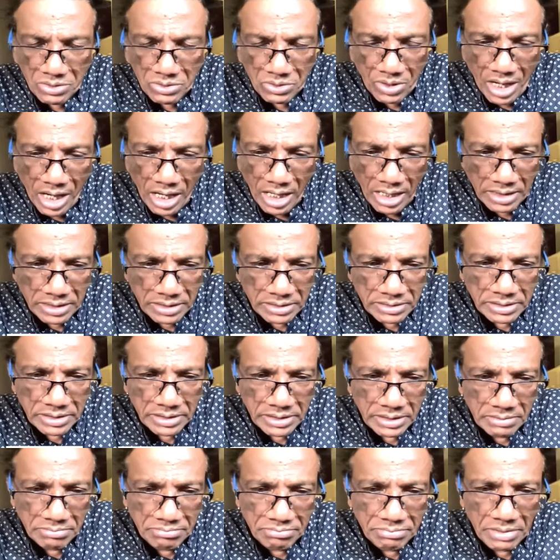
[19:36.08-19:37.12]
can't, you can't.
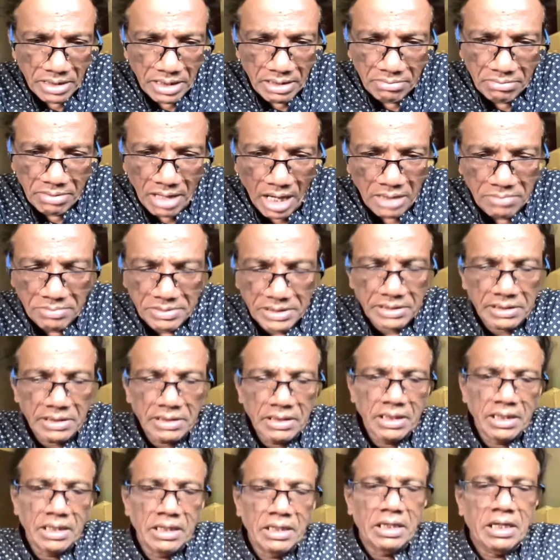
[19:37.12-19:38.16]
Uh, uh, I
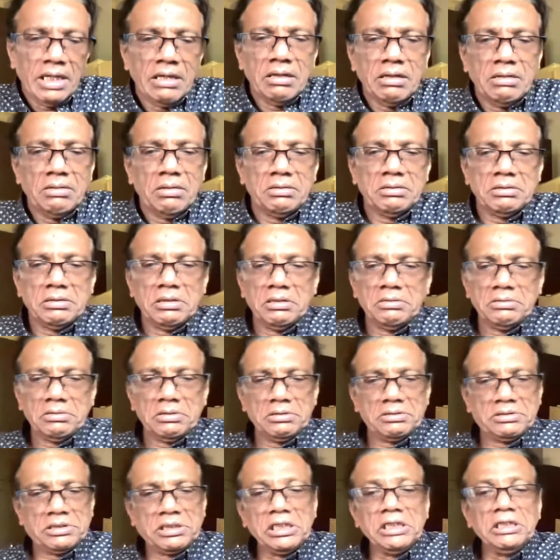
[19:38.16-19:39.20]
mean,
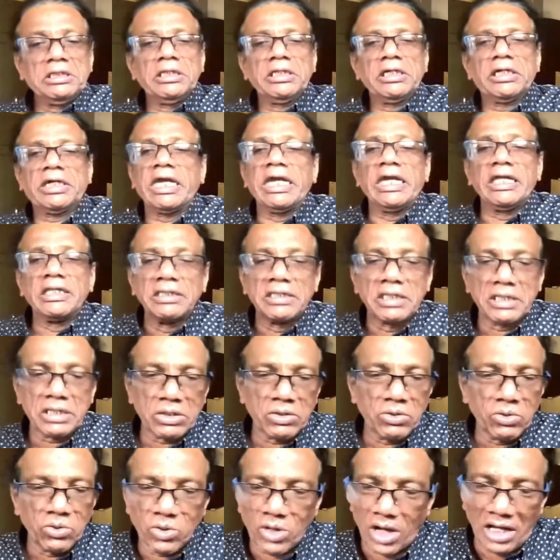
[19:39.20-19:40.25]
uh, see the
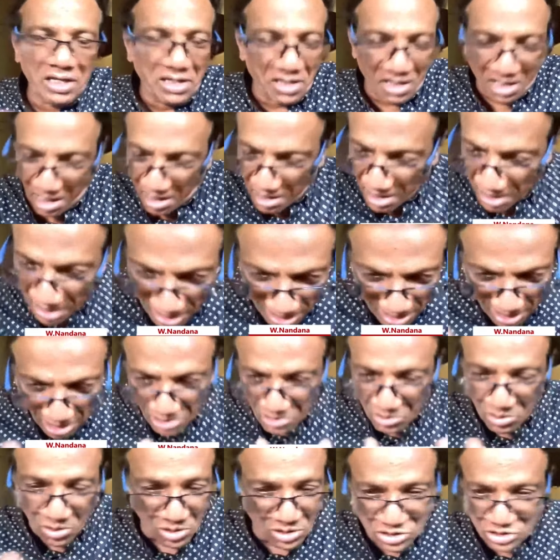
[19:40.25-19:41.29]
Kendra
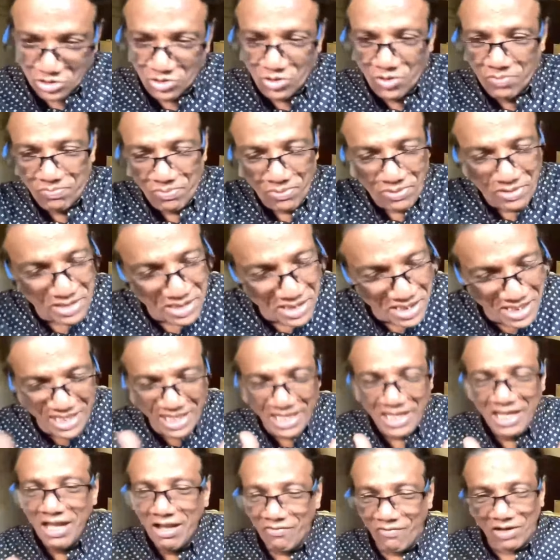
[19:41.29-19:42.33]
kind of horoscope on
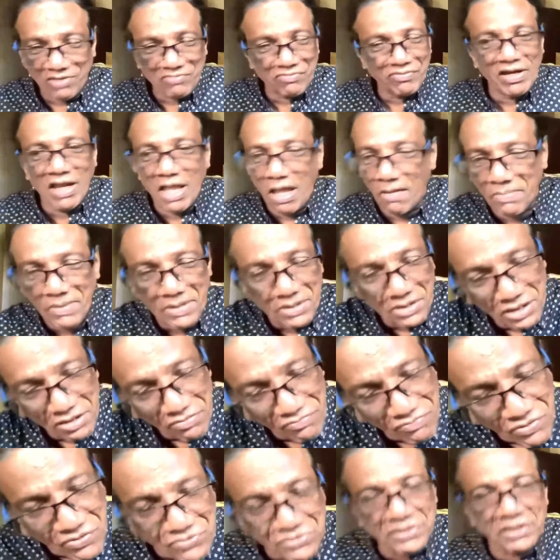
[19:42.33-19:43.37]
the what will happen
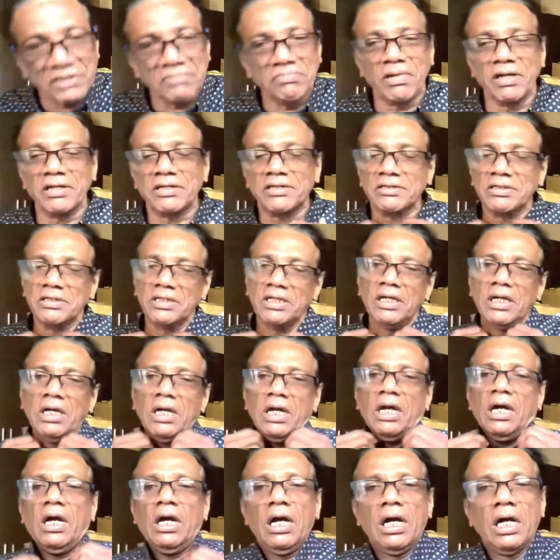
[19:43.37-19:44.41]
in the future, but.
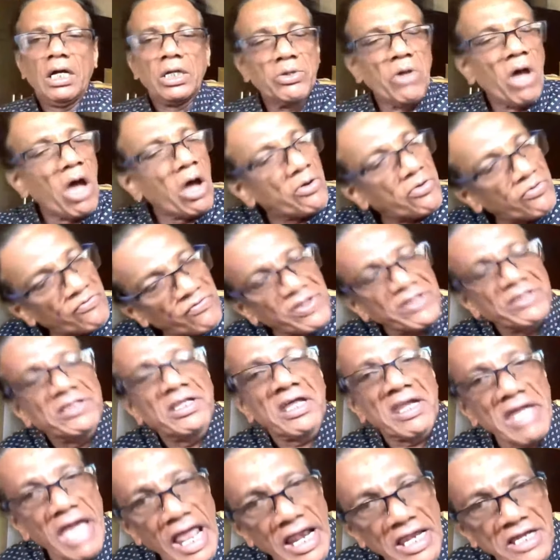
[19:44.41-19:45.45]
You have to
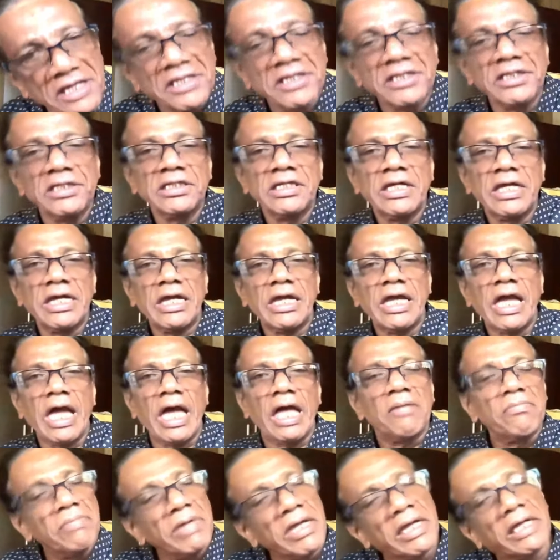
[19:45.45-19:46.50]
face the reality
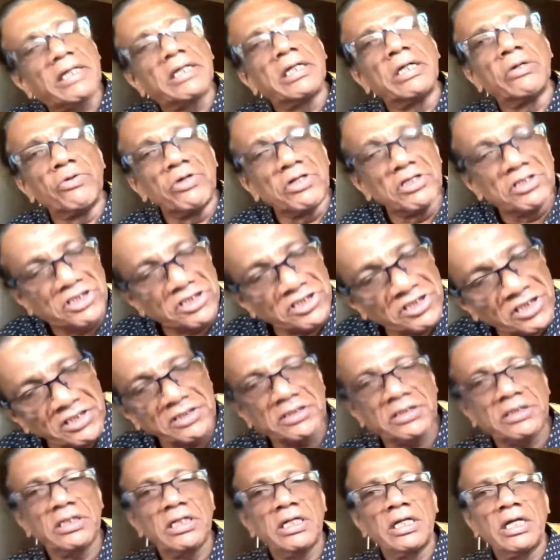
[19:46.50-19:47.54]
and make new
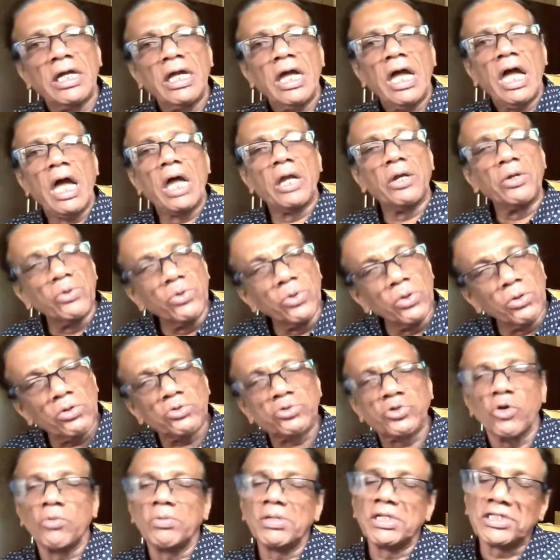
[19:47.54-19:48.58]
decisions and do
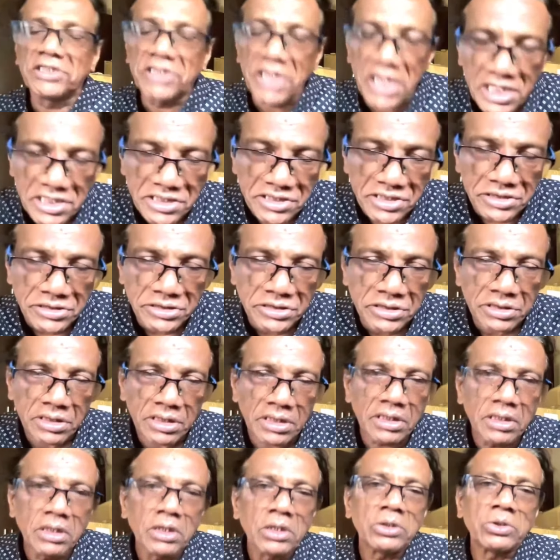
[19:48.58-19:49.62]
so many changes
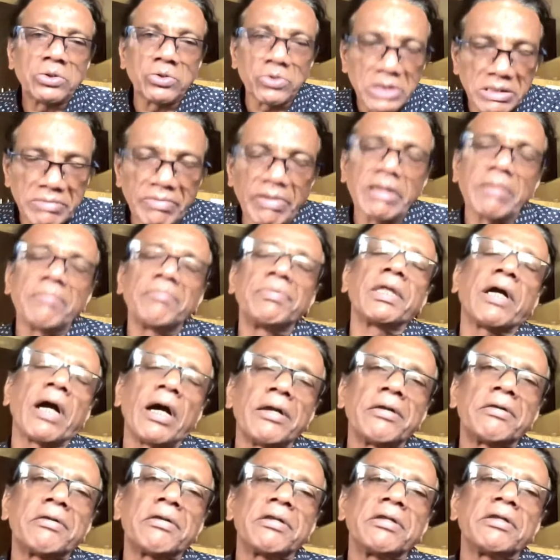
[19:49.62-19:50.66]
to develop
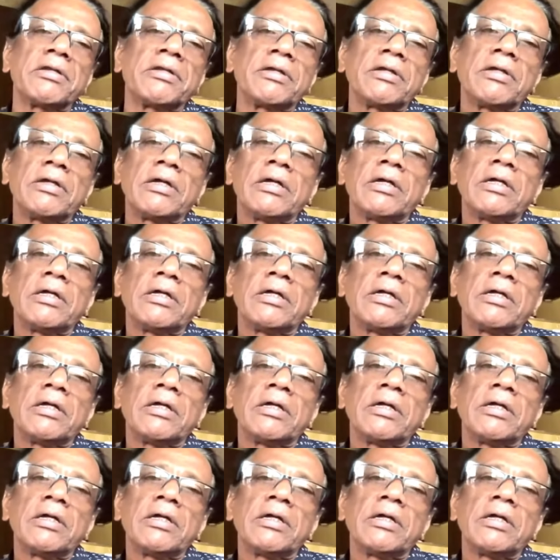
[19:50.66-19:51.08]
the country